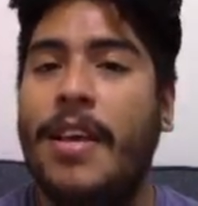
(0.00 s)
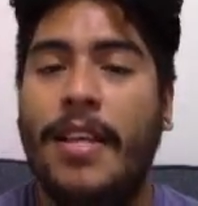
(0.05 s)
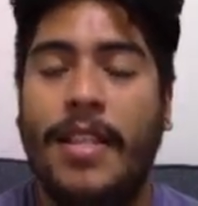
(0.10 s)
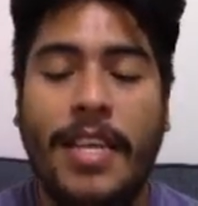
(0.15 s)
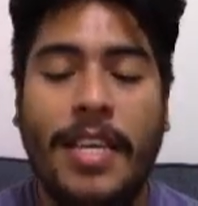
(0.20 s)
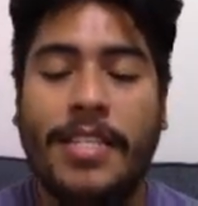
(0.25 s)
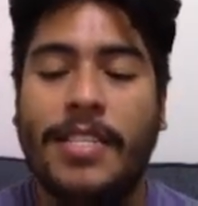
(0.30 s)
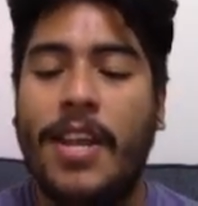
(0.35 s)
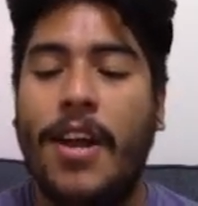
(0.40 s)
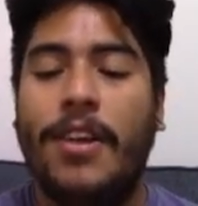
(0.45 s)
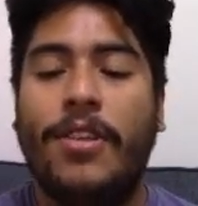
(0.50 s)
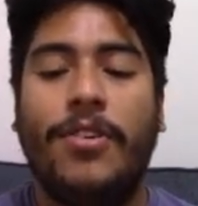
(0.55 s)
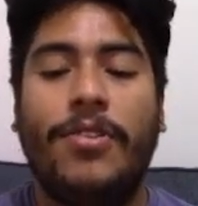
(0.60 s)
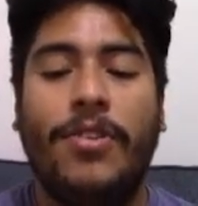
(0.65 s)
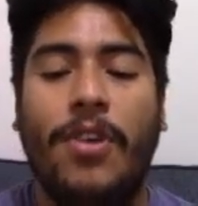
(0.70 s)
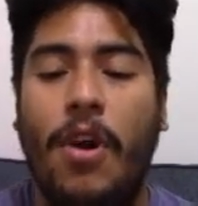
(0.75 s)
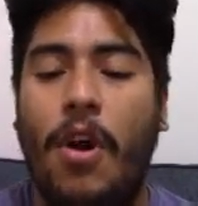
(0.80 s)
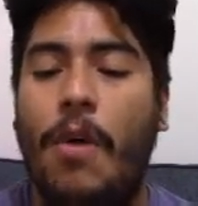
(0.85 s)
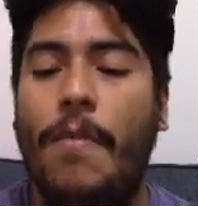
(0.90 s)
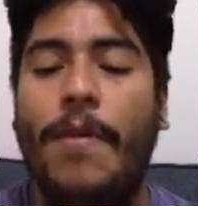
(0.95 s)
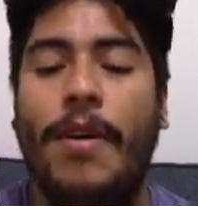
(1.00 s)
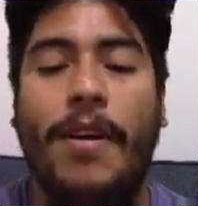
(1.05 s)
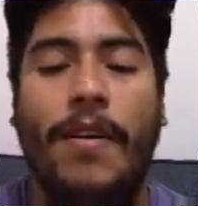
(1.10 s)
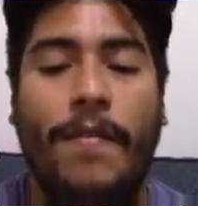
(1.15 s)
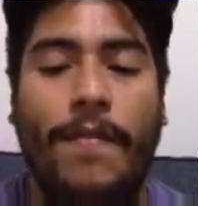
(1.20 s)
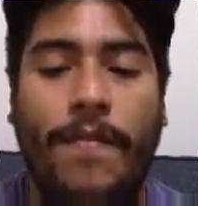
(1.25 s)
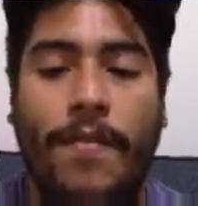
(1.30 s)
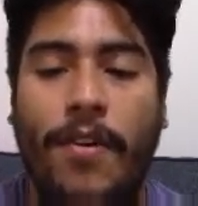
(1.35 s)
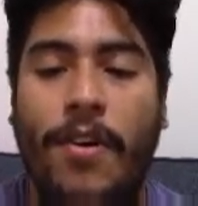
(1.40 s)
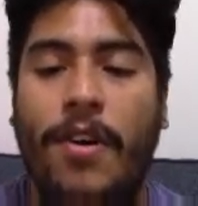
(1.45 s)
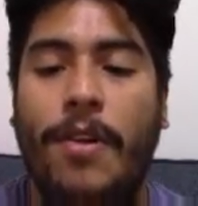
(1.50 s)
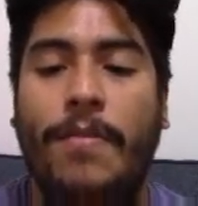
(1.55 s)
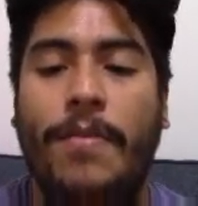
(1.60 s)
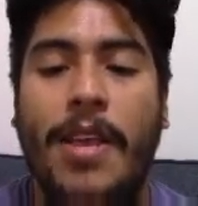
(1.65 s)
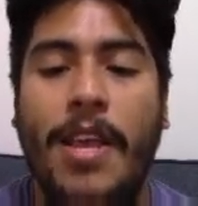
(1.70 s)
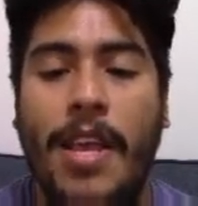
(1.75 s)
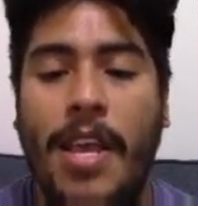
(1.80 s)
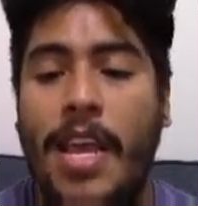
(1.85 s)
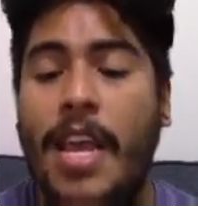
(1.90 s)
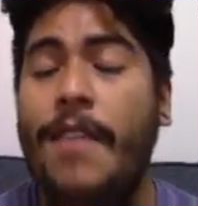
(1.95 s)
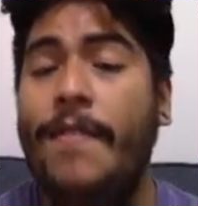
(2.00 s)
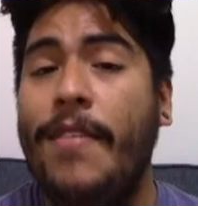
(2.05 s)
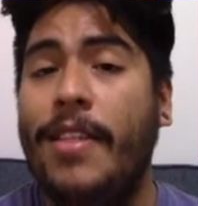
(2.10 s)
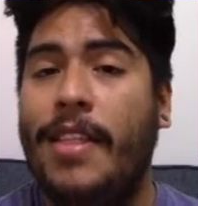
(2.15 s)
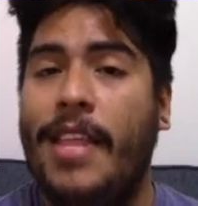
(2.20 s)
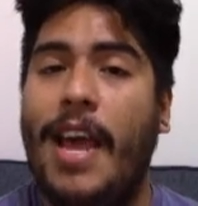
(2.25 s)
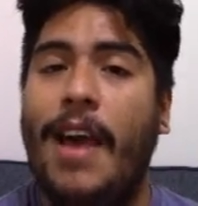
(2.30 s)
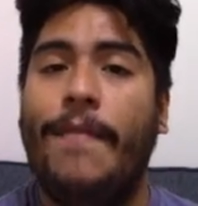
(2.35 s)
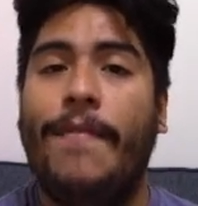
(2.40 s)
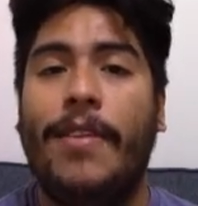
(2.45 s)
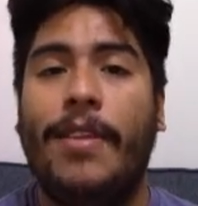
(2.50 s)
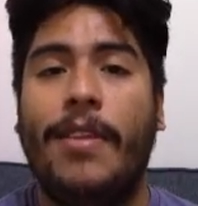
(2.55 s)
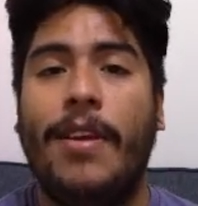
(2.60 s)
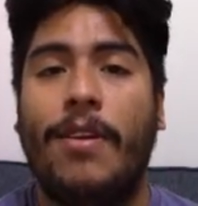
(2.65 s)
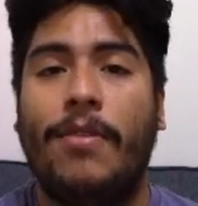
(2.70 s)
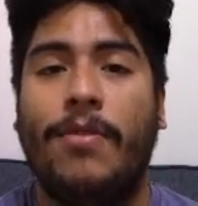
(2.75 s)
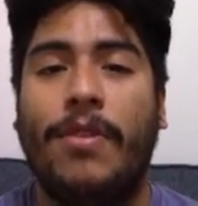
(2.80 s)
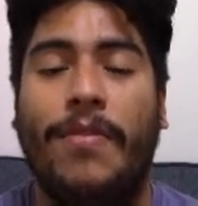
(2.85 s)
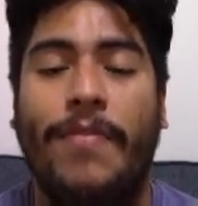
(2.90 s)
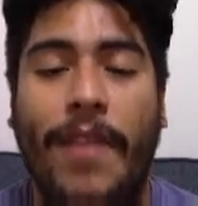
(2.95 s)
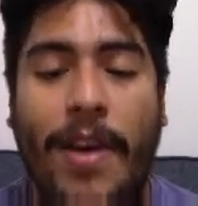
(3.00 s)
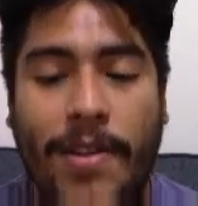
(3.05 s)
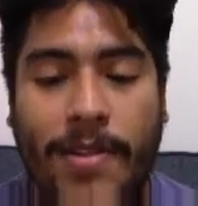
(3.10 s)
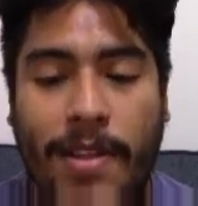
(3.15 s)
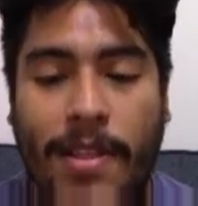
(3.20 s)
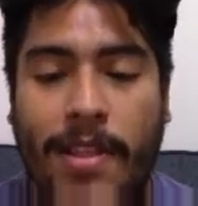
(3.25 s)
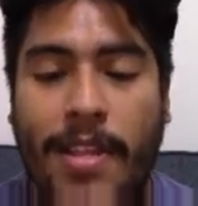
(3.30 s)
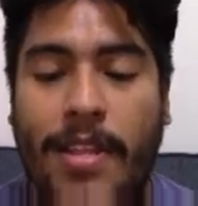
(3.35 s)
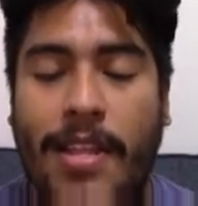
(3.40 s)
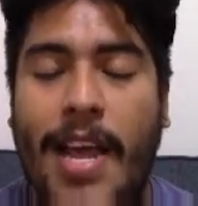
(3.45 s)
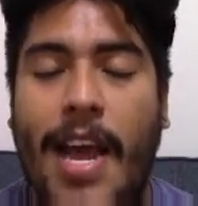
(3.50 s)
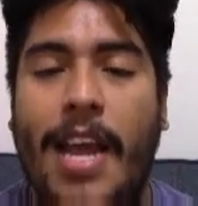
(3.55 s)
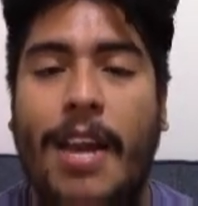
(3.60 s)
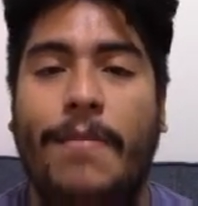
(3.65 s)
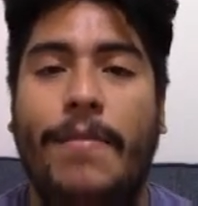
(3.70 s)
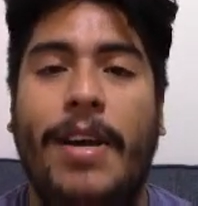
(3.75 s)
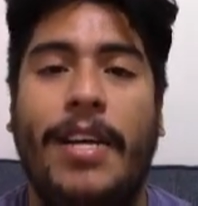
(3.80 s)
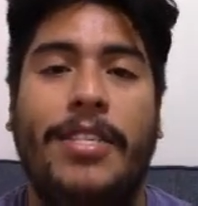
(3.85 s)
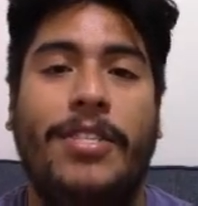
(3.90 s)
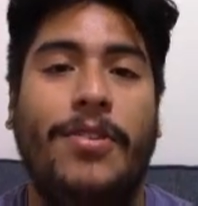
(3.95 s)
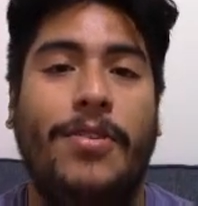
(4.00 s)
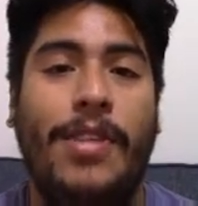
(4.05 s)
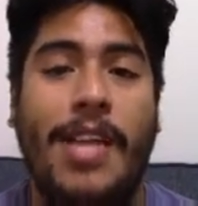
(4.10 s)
these characters are all but confirmed. Even Daffy Duck was found in the data mine. So